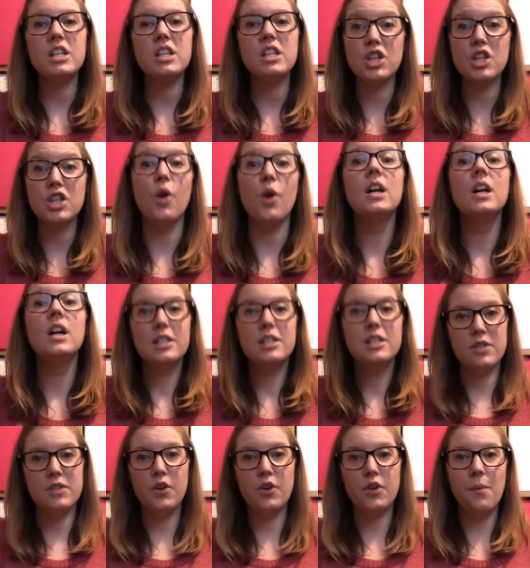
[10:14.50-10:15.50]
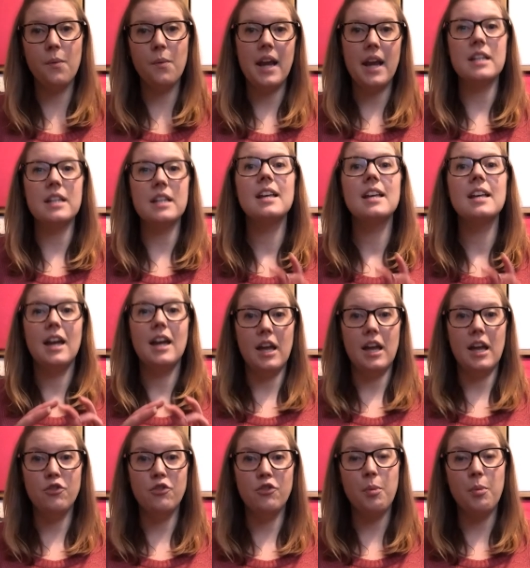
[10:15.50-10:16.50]
So just for your awareness,
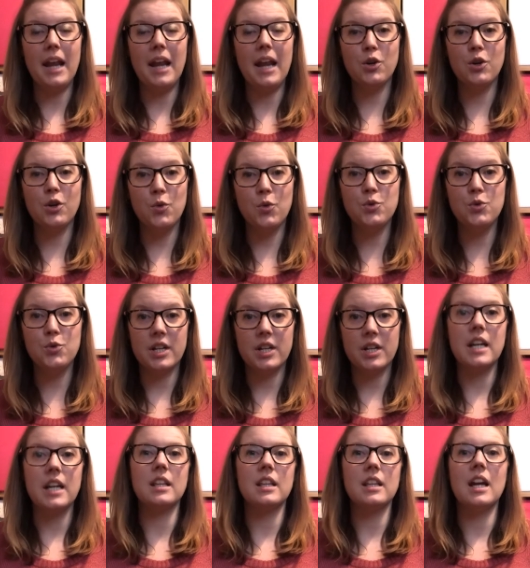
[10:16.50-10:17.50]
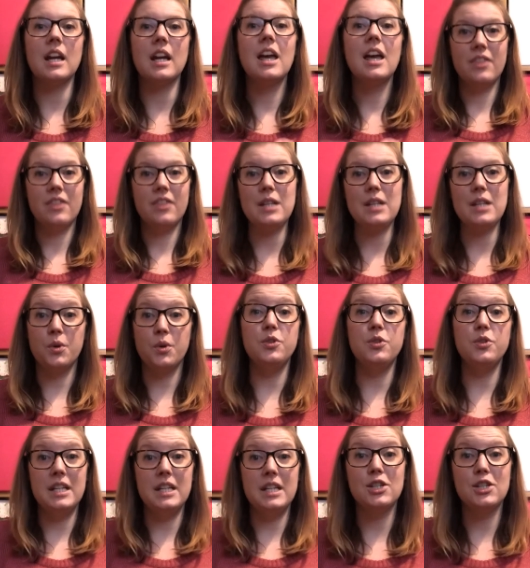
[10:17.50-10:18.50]
if you're planning on ordering anything, that's what
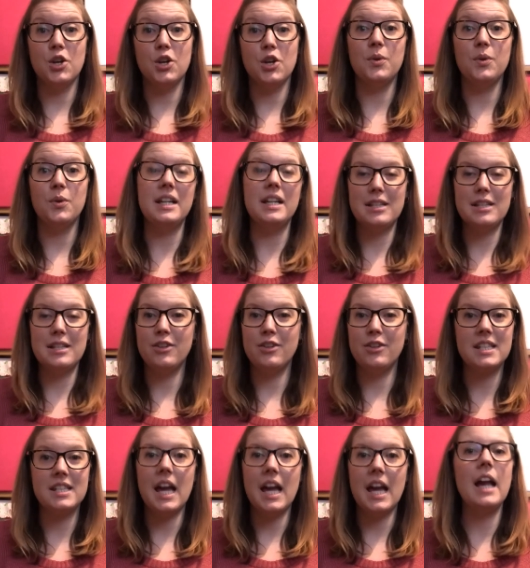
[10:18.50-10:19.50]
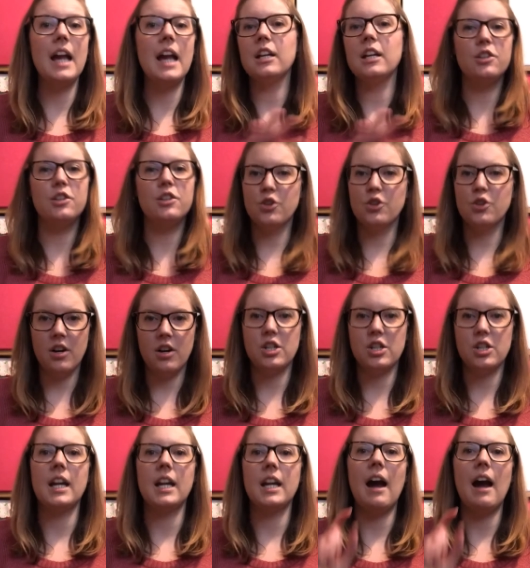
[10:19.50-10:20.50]
you need to do is if it's saying you can't
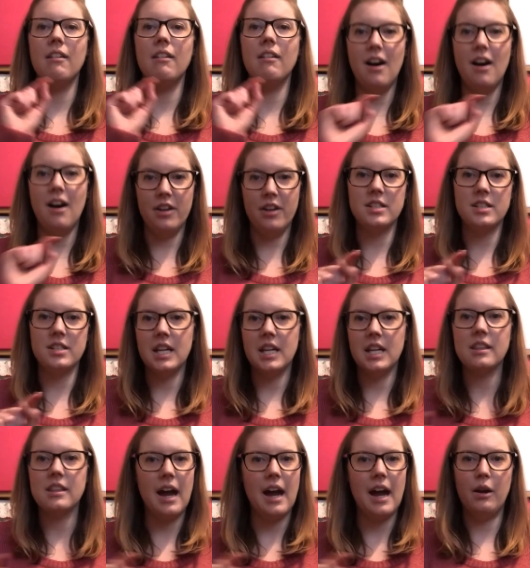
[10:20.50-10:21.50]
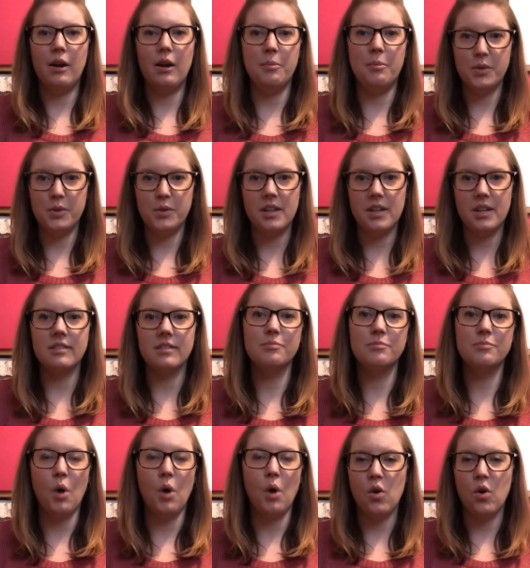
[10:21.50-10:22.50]
check out, untick the Harry Potter
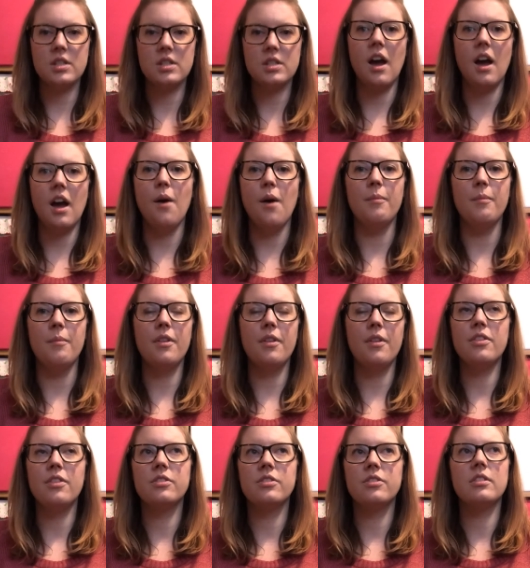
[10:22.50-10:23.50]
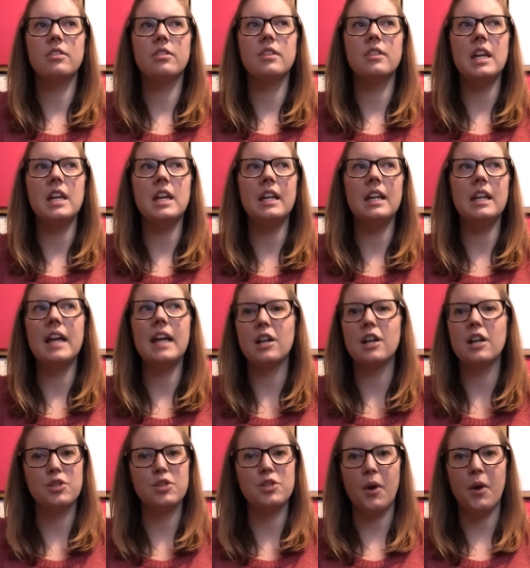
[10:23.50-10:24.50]
box. Um, the lady
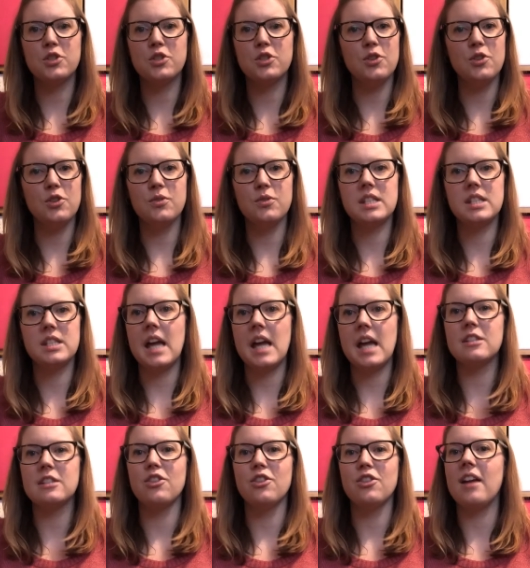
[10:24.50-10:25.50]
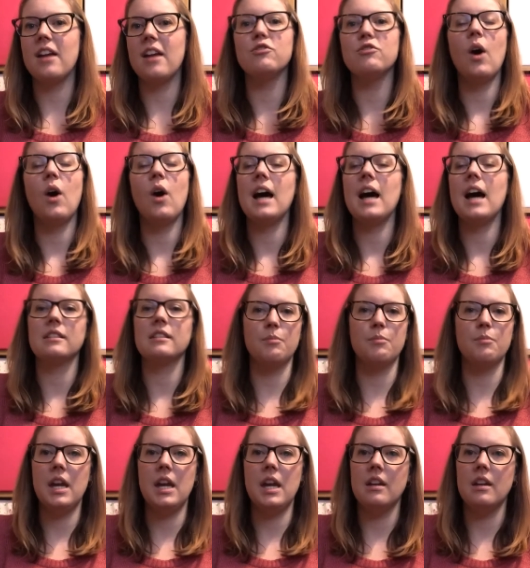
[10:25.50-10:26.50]
I spoke to said that they've not had
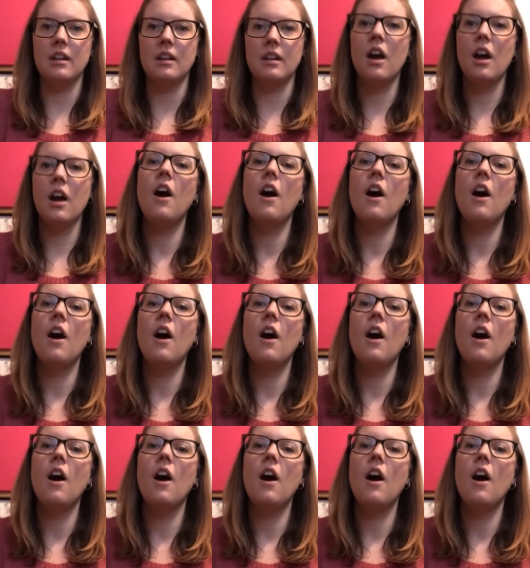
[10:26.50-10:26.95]
them in